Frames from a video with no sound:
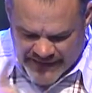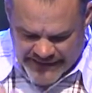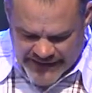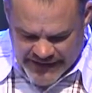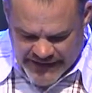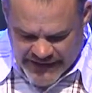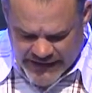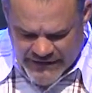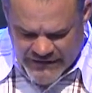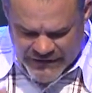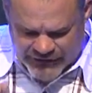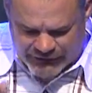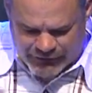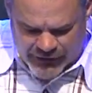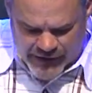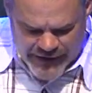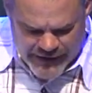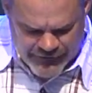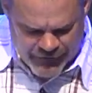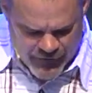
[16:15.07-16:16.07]
But Gideon's
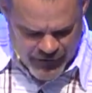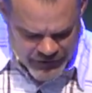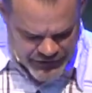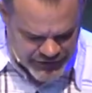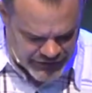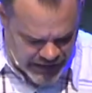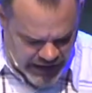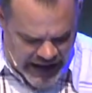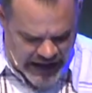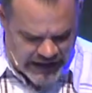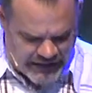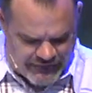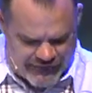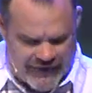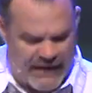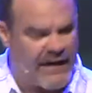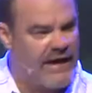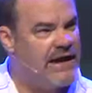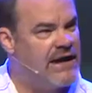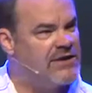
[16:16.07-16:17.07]
afraid for his
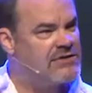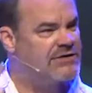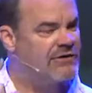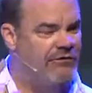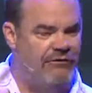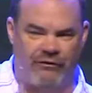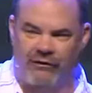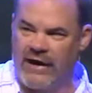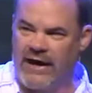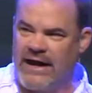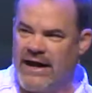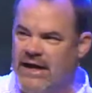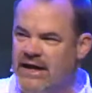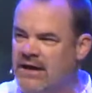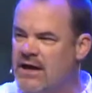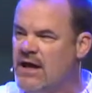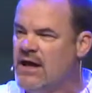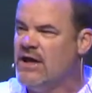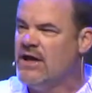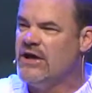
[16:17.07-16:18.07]
life. He is
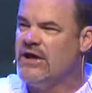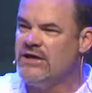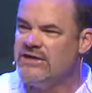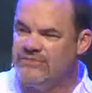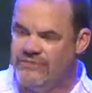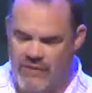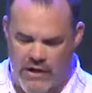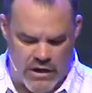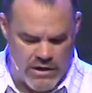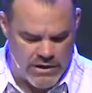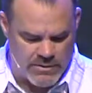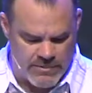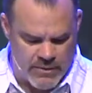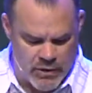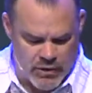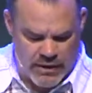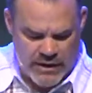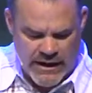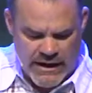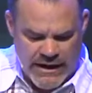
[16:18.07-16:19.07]
afraid, he's
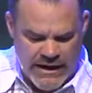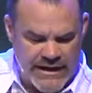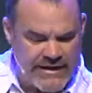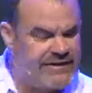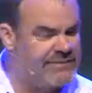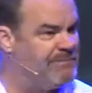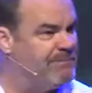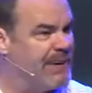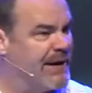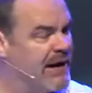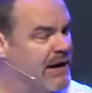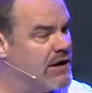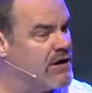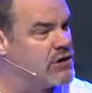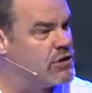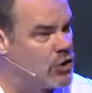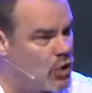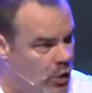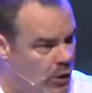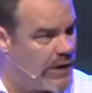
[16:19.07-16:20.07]
vulnerable, he's
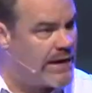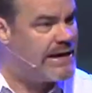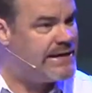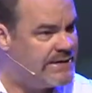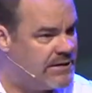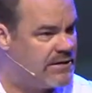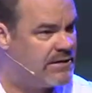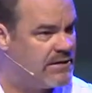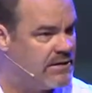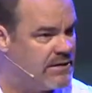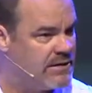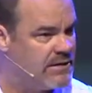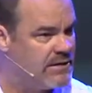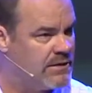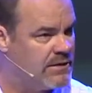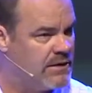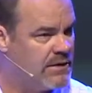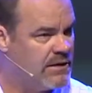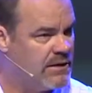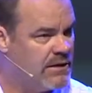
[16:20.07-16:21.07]
paranoid.
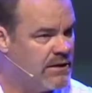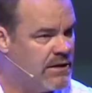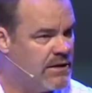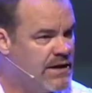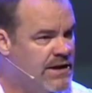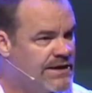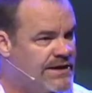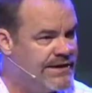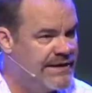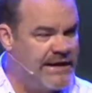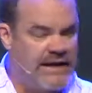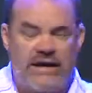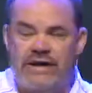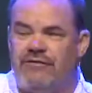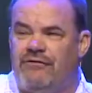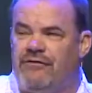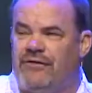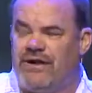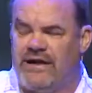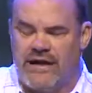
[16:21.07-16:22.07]

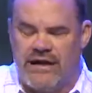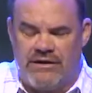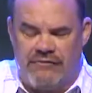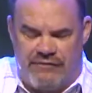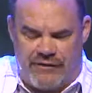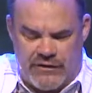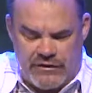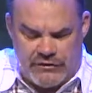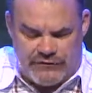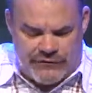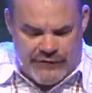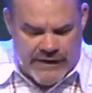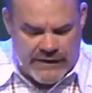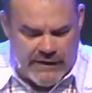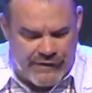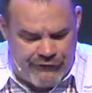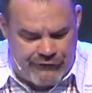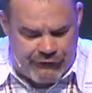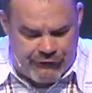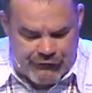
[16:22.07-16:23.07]
Gideon feels
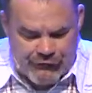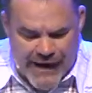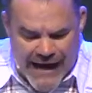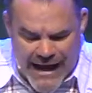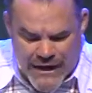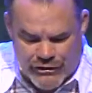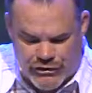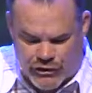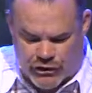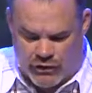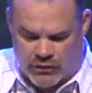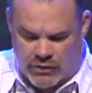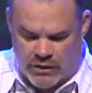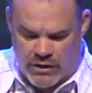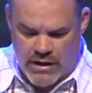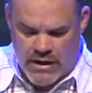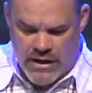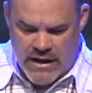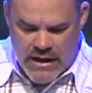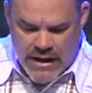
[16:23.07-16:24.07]
very
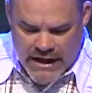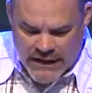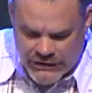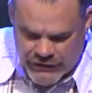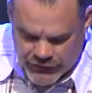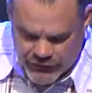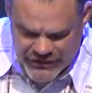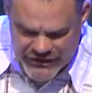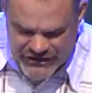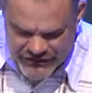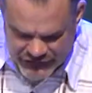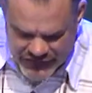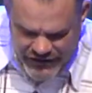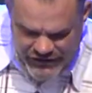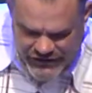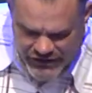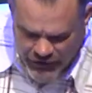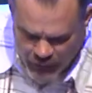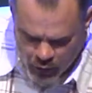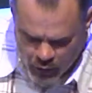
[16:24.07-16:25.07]
fragile. And so he's
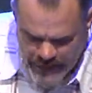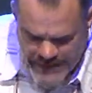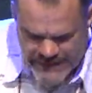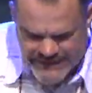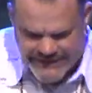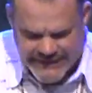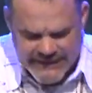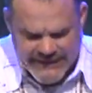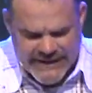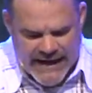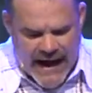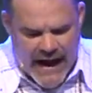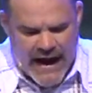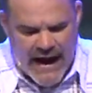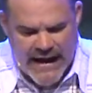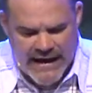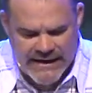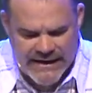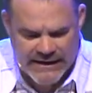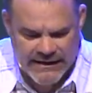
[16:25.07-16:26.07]
threshing wheat and
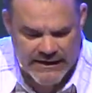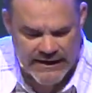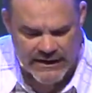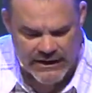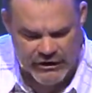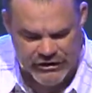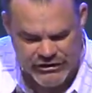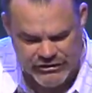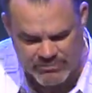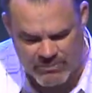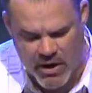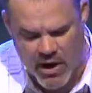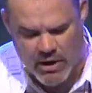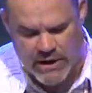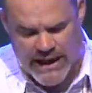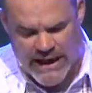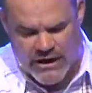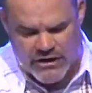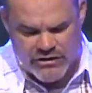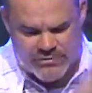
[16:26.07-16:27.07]
hiding in a
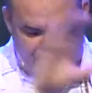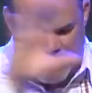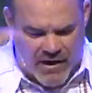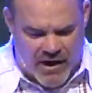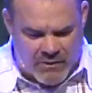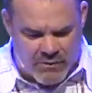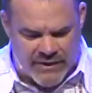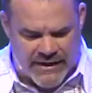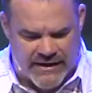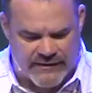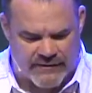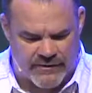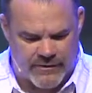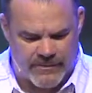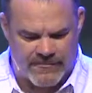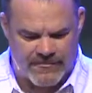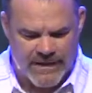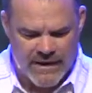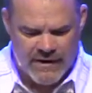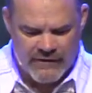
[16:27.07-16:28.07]
small house, barn,
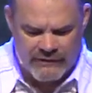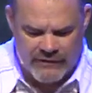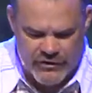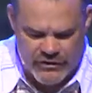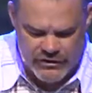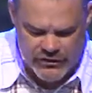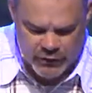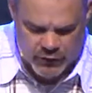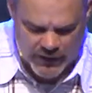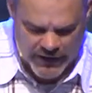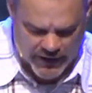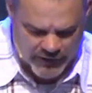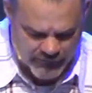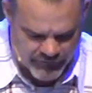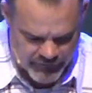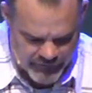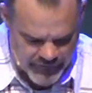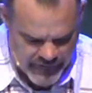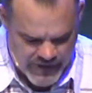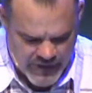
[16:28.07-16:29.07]
whatever. Verse
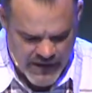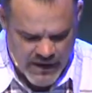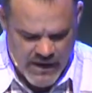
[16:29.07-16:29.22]
12.